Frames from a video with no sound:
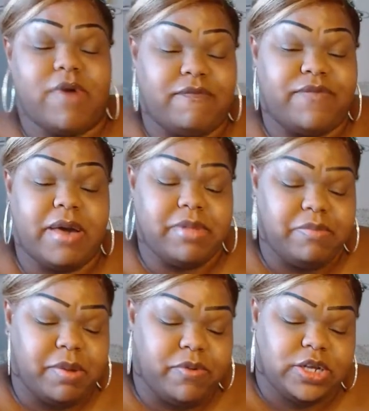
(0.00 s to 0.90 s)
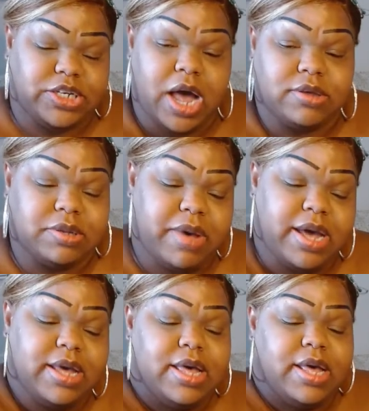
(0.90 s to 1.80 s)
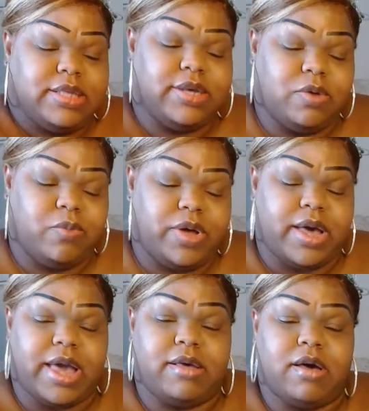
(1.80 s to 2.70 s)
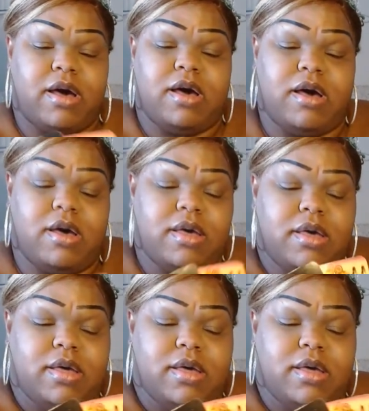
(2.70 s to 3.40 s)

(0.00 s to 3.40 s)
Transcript: a family member, a child, somebody dealing with a uh,